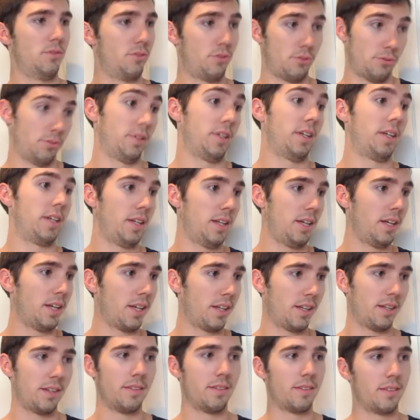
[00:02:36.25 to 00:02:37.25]

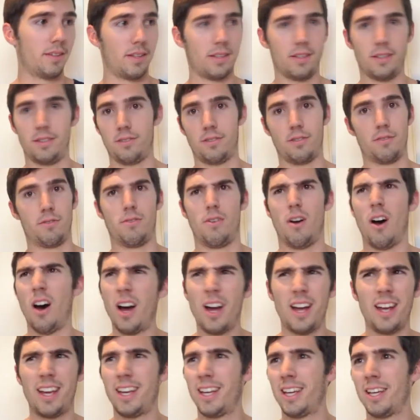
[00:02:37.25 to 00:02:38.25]
drinking, and then
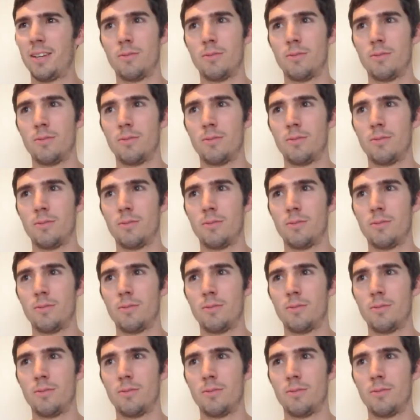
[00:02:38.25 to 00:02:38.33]
crying.